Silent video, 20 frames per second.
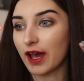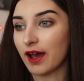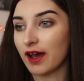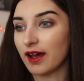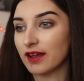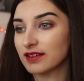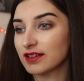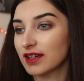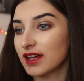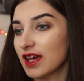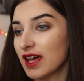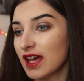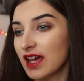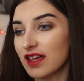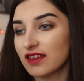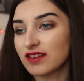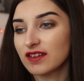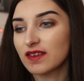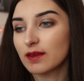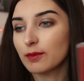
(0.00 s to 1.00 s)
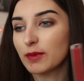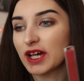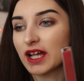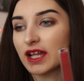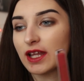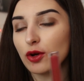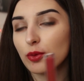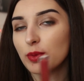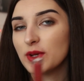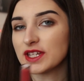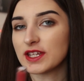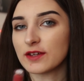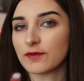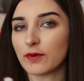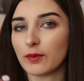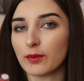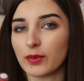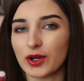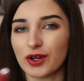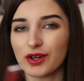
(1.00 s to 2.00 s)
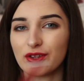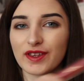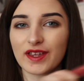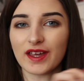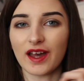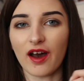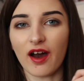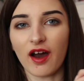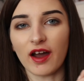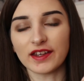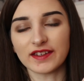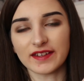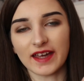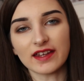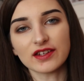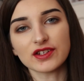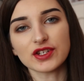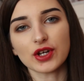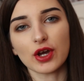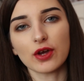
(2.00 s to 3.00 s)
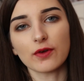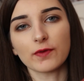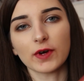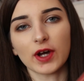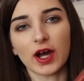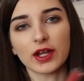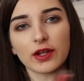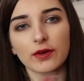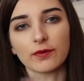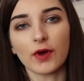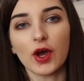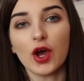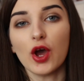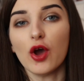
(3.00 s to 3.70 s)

and it's just something a little bit different because I tend to go for kind of